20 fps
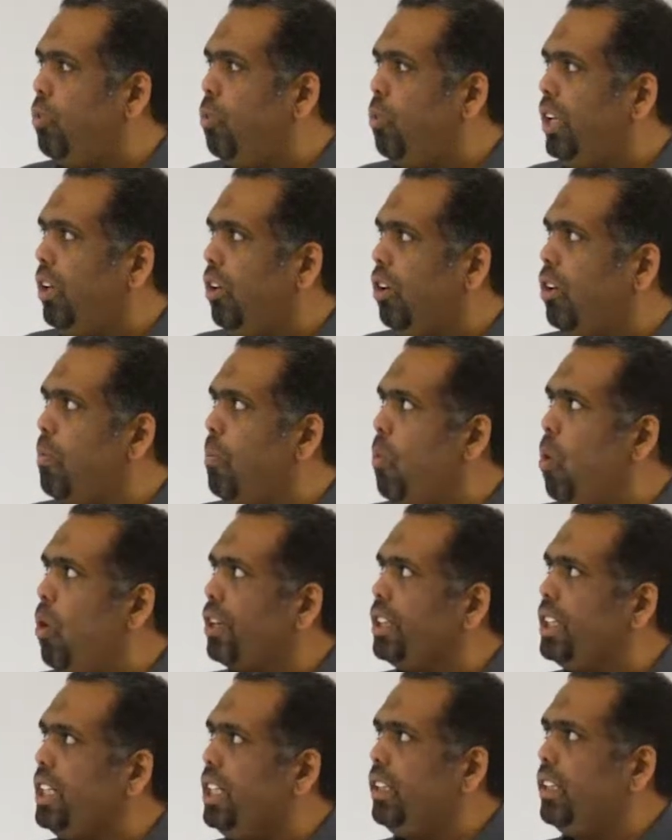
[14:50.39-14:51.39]
if we look
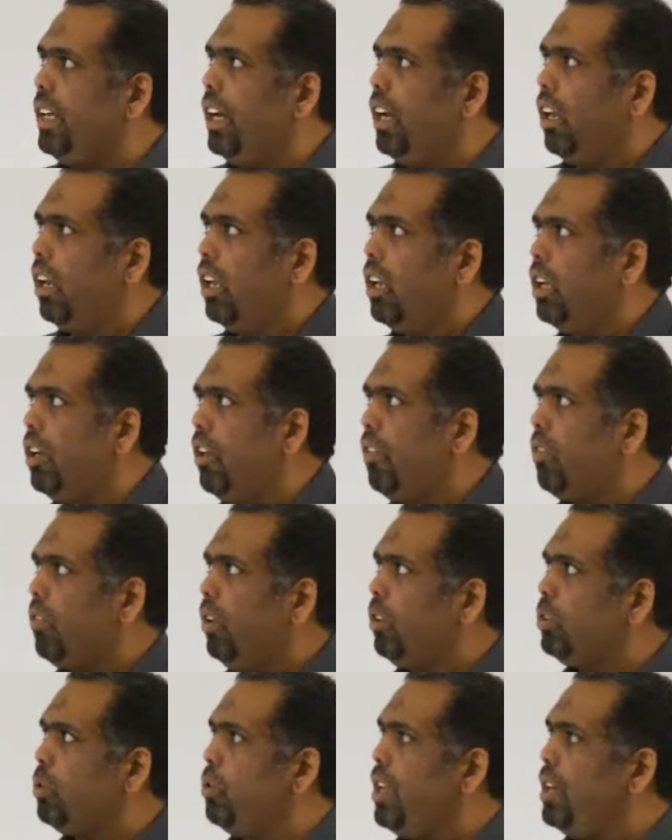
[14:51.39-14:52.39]
more detail, let's
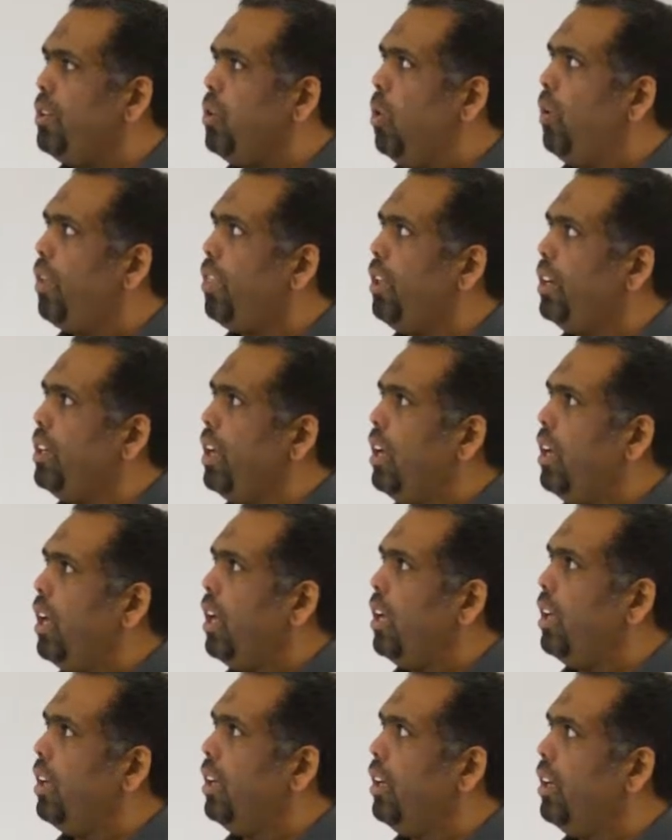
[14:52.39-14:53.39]
look to the northern
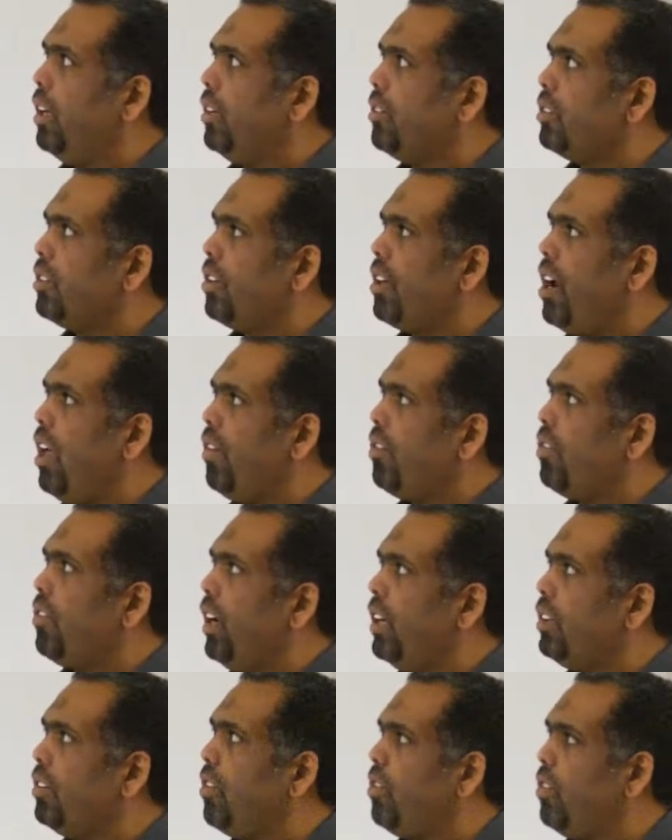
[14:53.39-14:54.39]

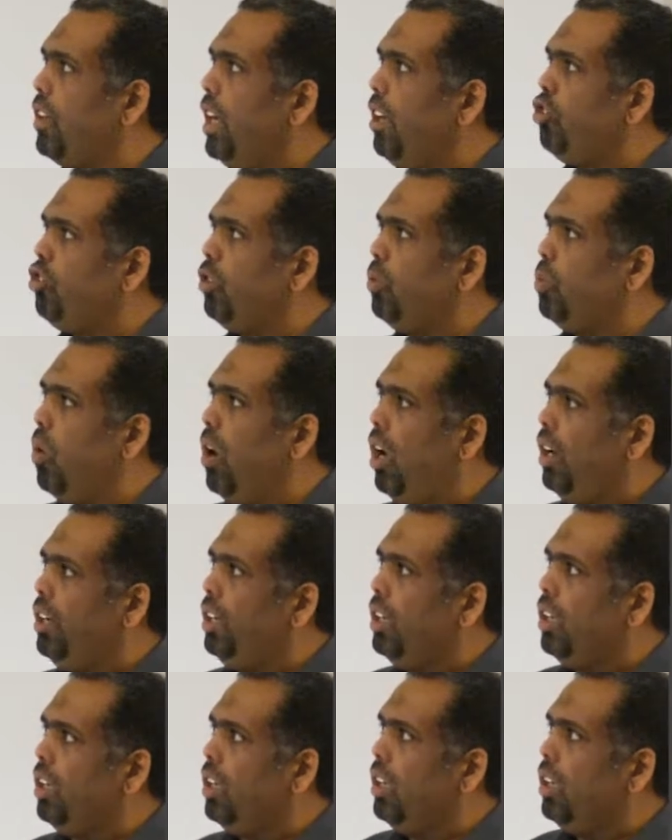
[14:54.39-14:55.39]
transect. Station
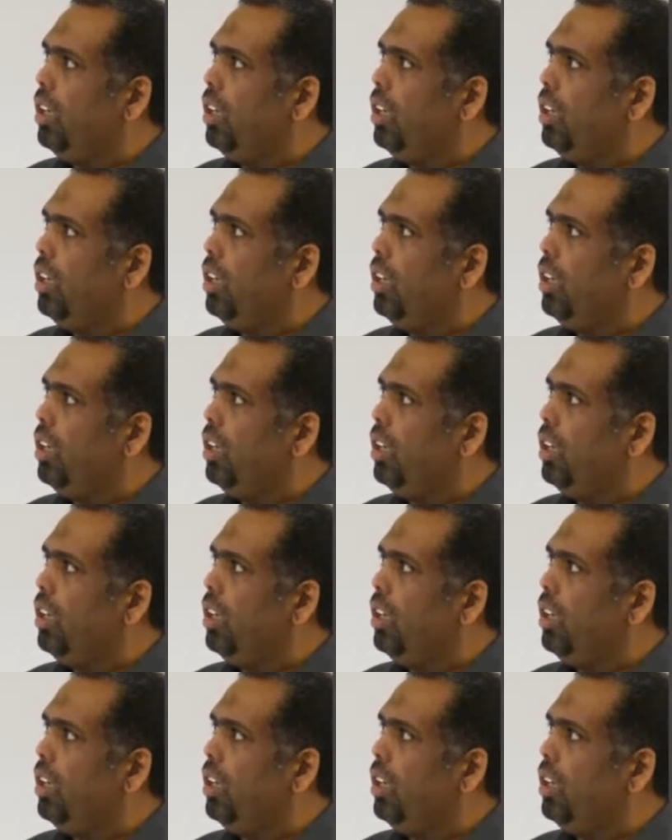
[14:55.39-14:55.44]
1,